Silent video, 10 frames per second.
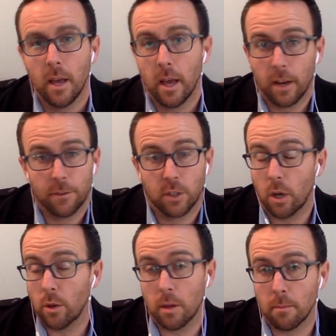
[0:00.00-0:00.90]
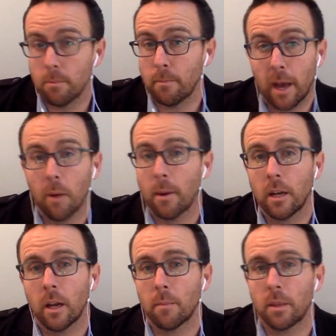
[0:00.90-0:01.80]
And if so, then now might
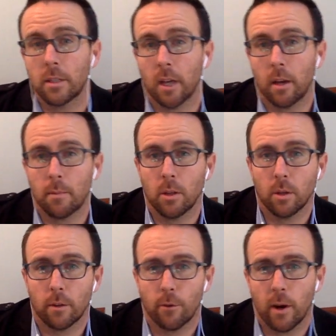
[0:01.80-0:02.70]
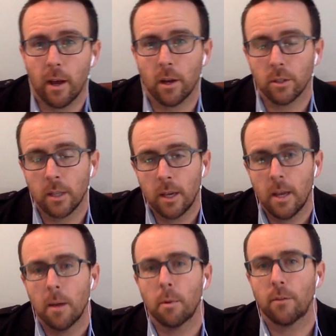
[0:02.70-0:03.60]
not be the time to be looking for a house.
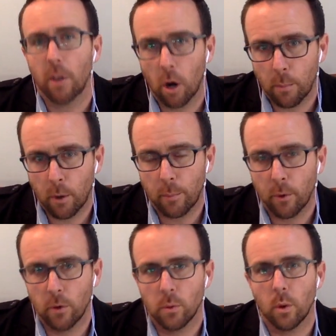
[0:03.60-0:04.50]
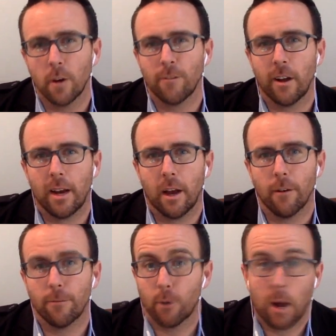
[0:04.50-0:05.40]
But if they are pre-approved, we want to find
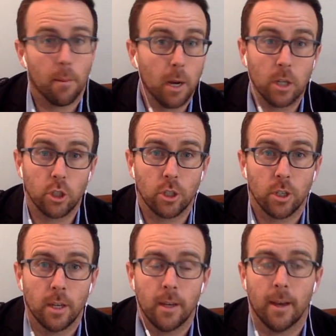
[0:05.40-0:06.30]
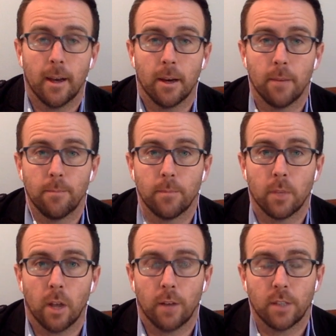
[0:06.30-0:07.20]
out for how much.
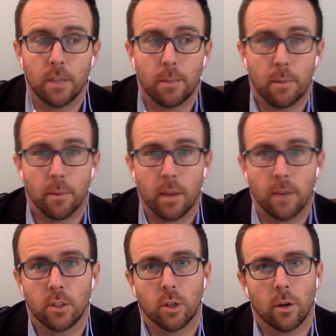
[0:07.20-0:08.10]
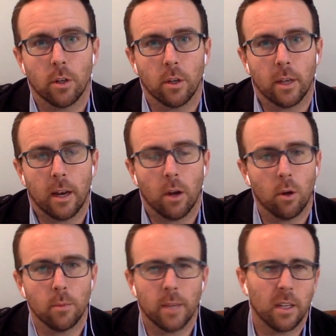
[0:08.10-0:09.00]
I've seen people that have started looking at
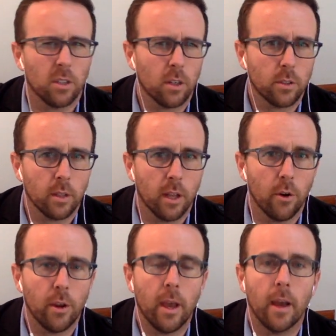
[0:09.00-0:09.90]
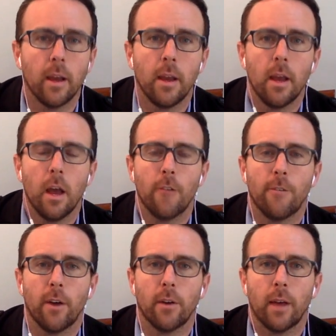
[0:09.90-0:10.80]
homes, hadn't talked to a lender yet, and
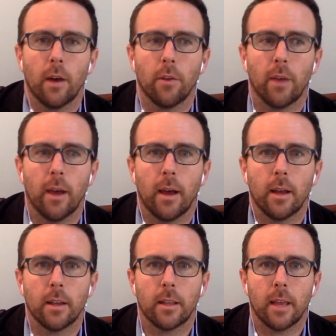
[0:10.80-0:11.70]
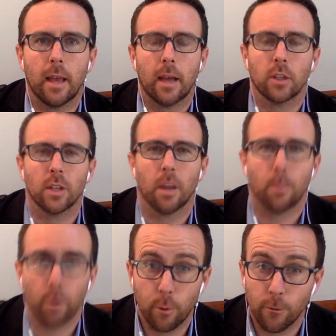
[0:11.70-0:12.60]
found out that they actually got
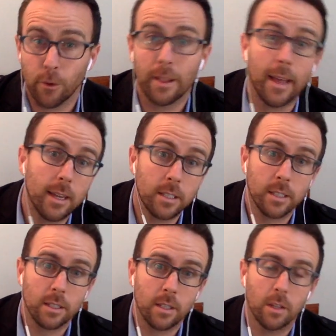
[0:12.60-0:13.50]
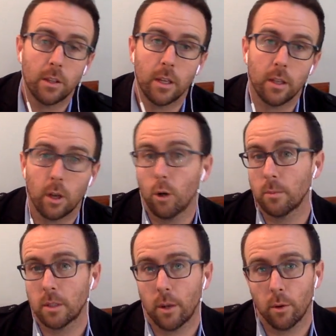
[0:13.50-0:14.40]
pre-approved for less than the
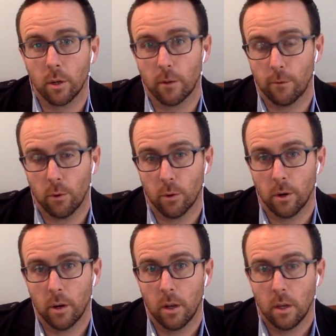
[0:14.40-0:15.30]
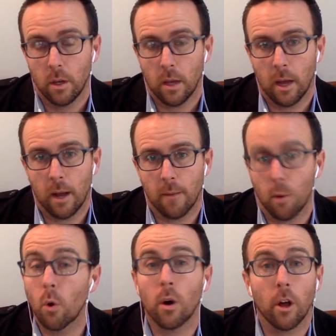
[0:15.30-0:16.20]
homes that they were looking for.
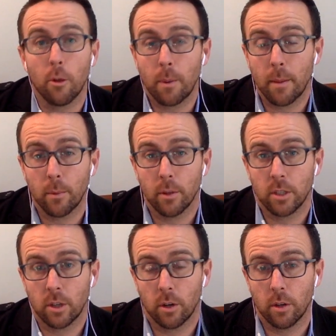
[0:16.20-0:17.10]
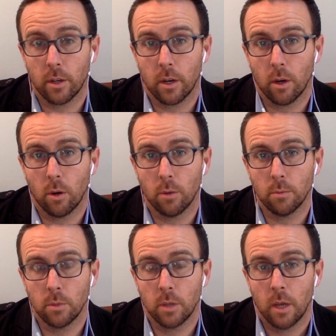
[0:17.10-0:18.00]
Or other people that started looking at
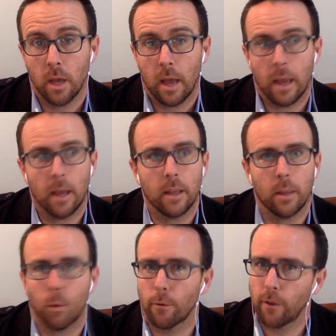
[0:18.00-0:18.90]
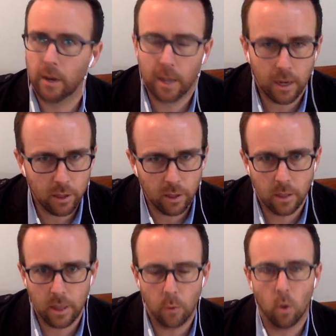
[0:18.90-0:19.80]
homes and they weren't finding anything
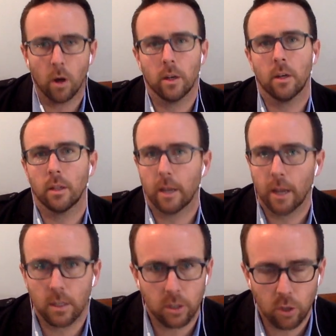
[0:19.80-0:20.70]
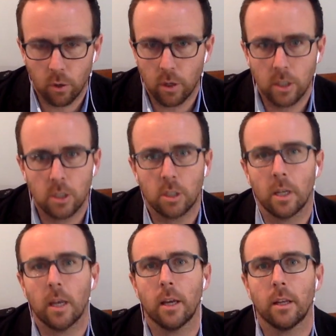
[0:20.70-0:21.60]
that they wanted and they got discouraged,
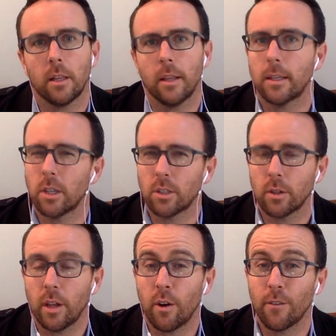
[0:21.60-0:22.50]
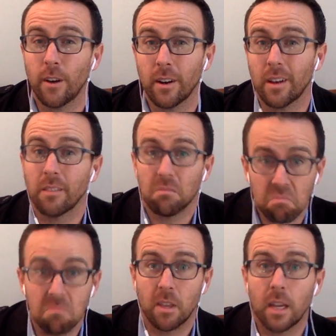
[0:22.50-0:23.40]
and then they talked to a lender and found out
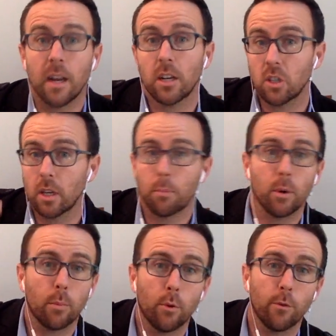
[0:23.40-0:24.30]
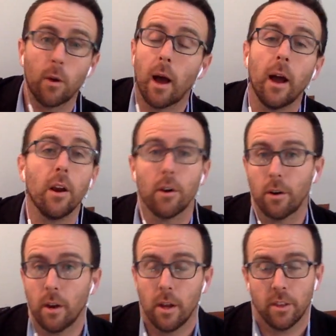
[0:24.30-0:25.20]
they could actually get pre-approved for
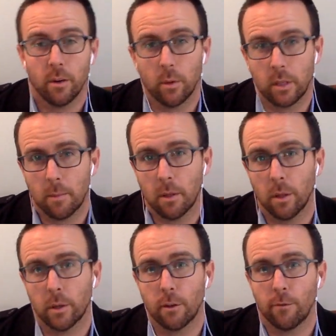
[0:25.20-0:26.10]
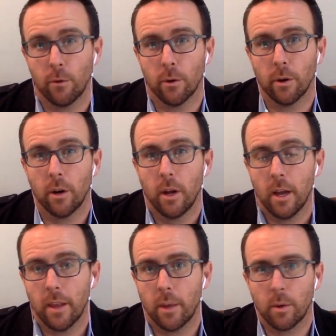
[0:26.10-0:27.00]
higher than what they've been looking for,
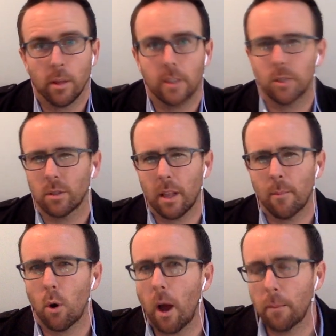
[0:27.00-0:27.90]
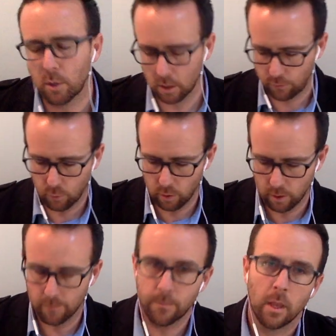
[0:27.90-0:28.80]
and they realized there's a lot more options for them.